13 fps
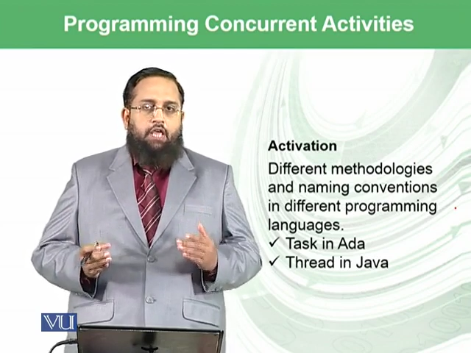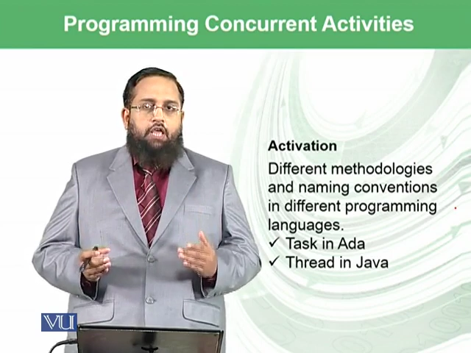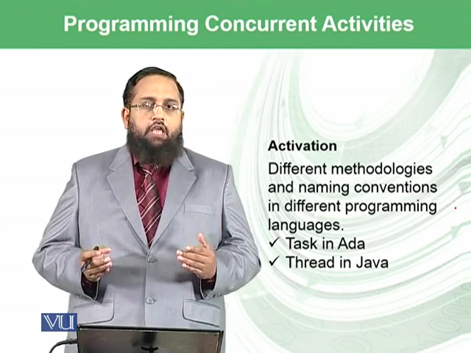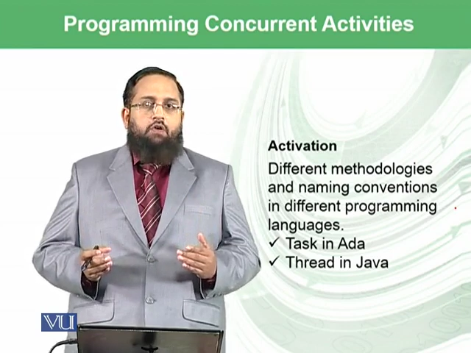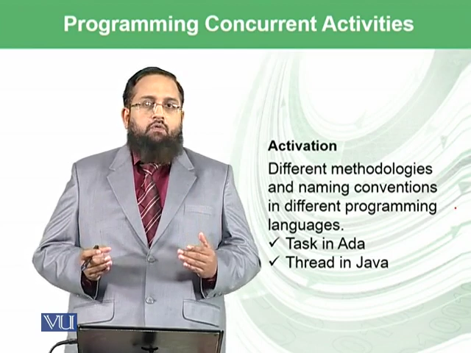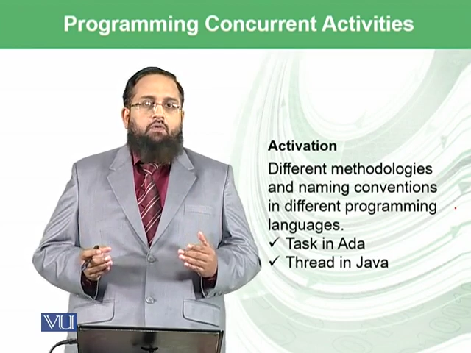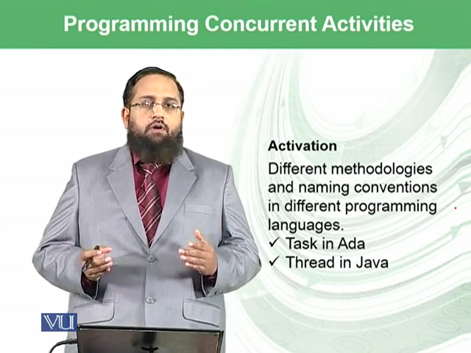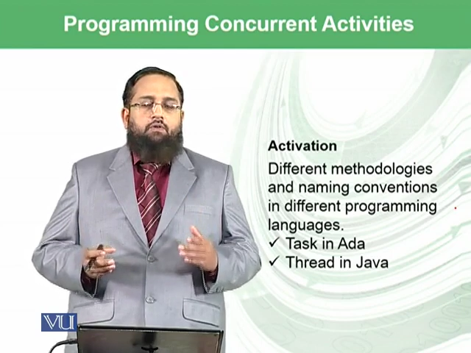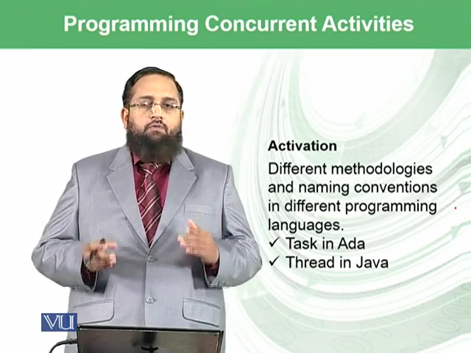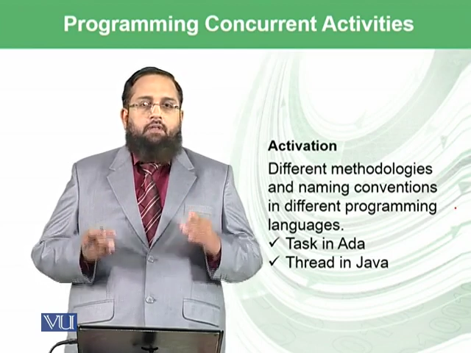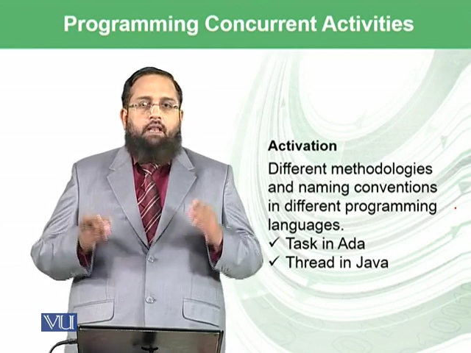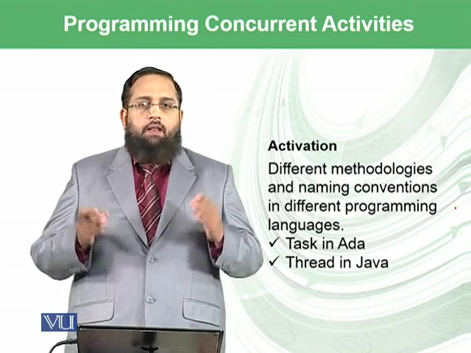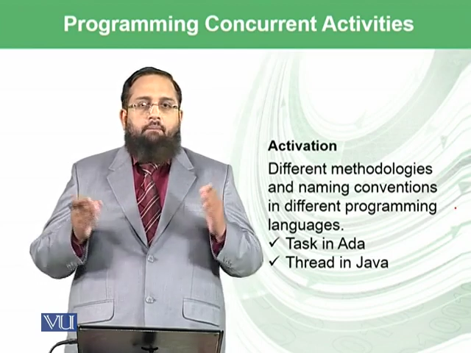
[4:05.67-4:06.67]
equal to
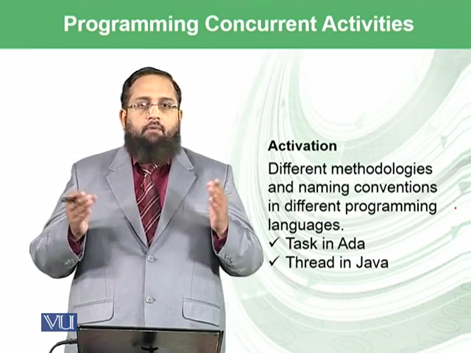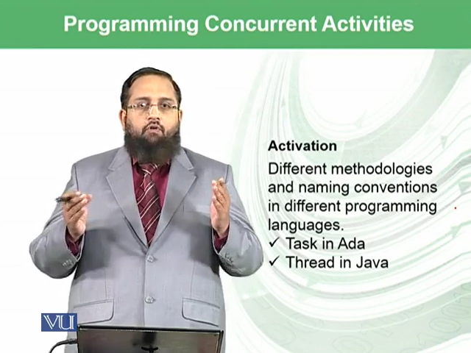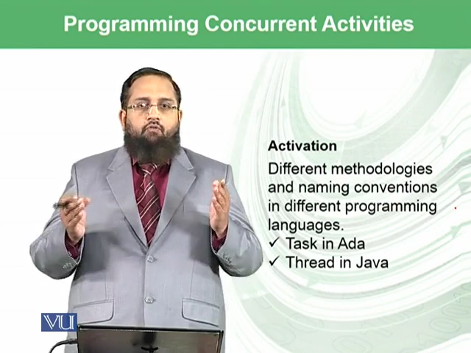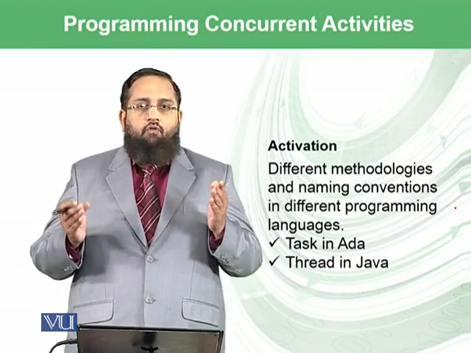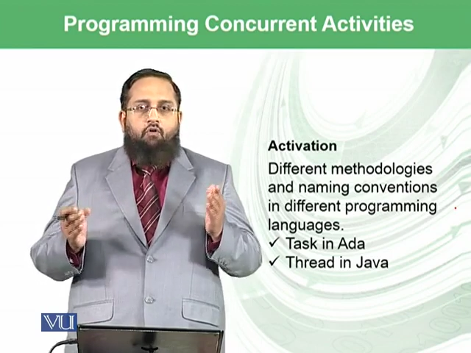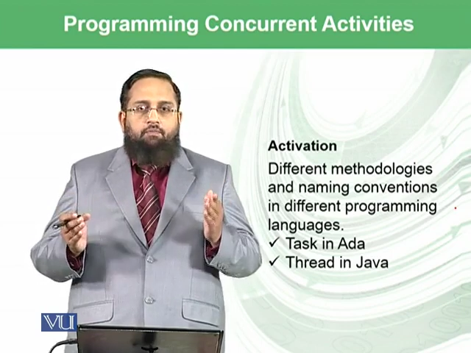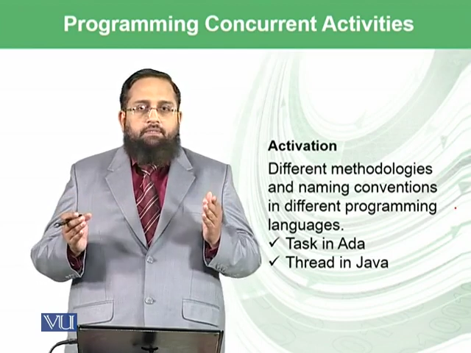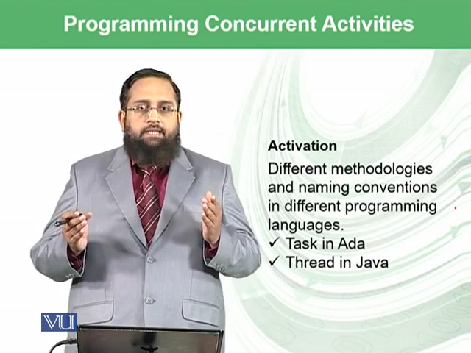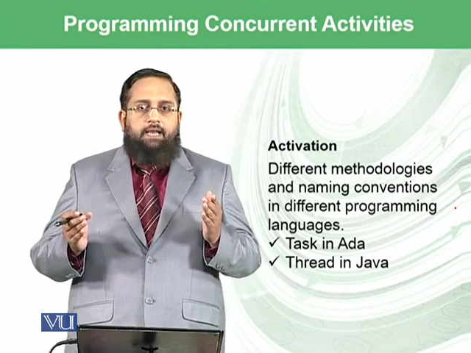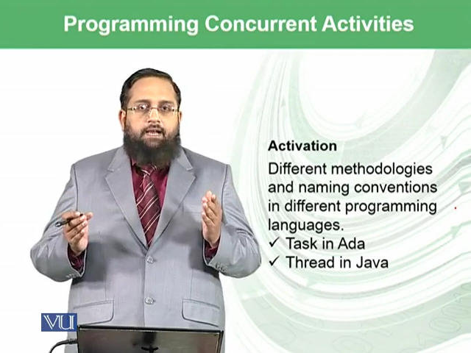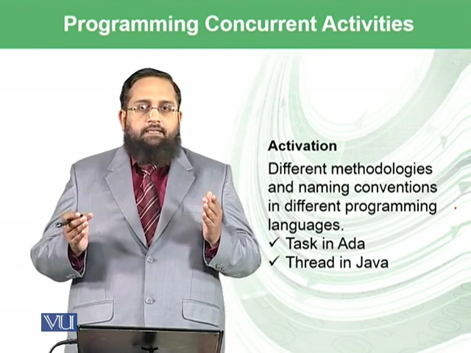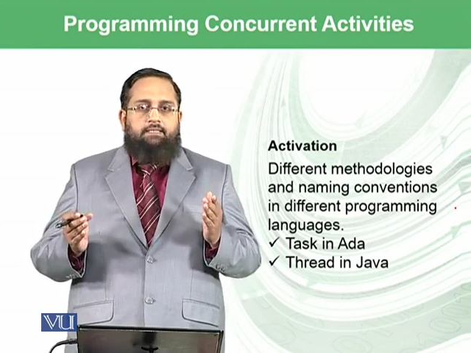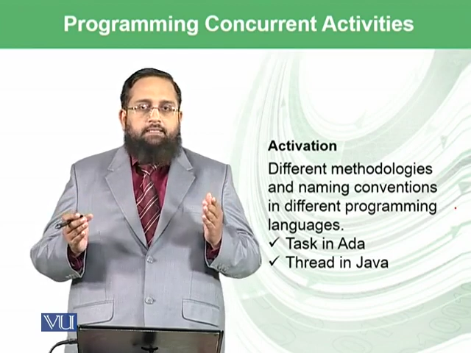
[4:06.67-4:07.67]
the number of
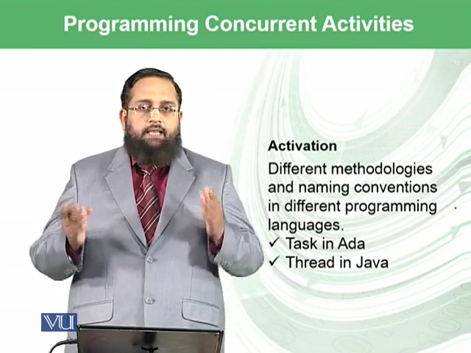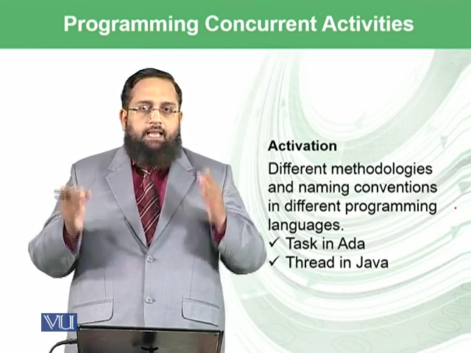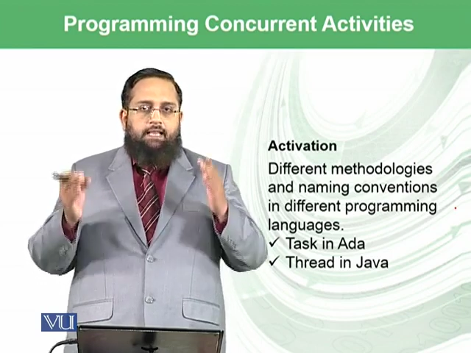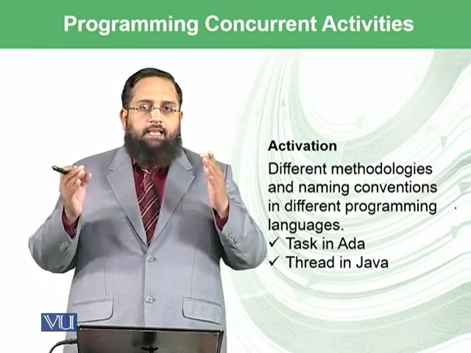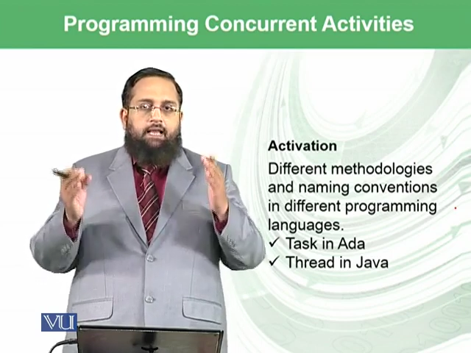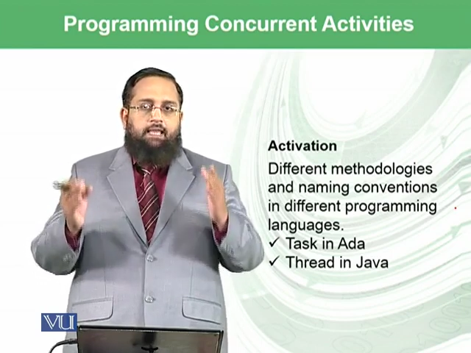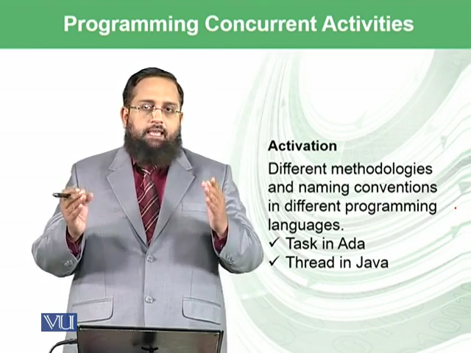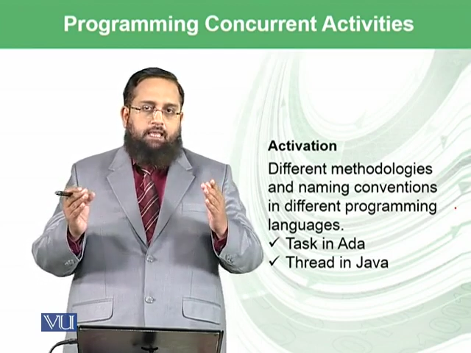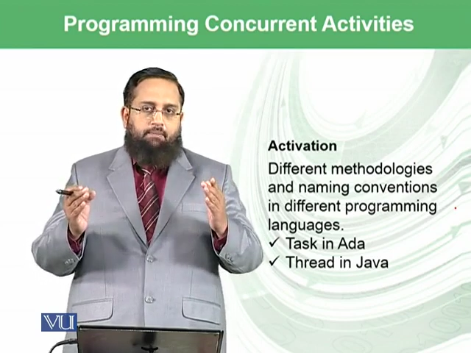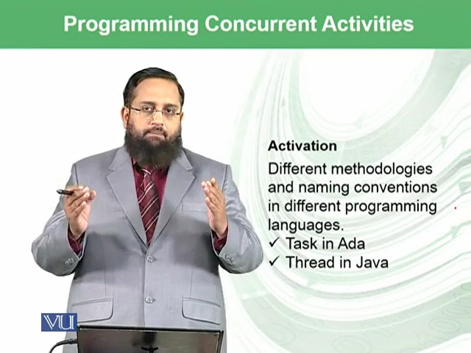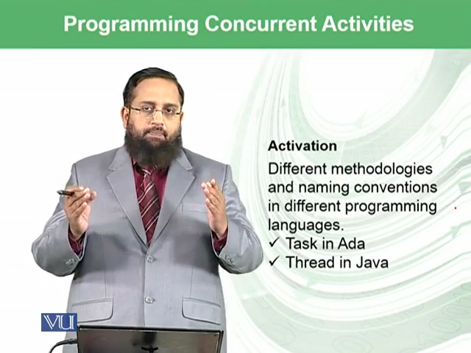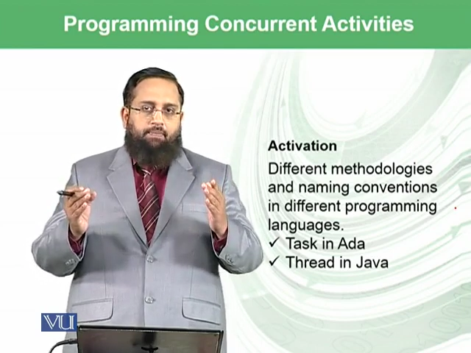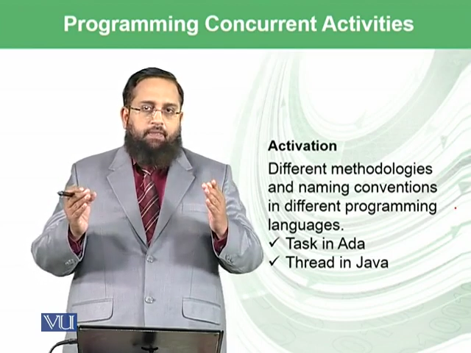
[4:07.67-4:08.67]
objects in the
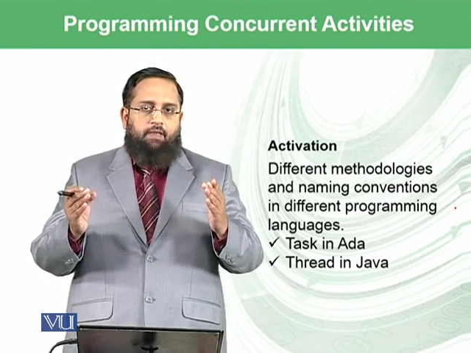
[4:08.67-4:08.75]
game.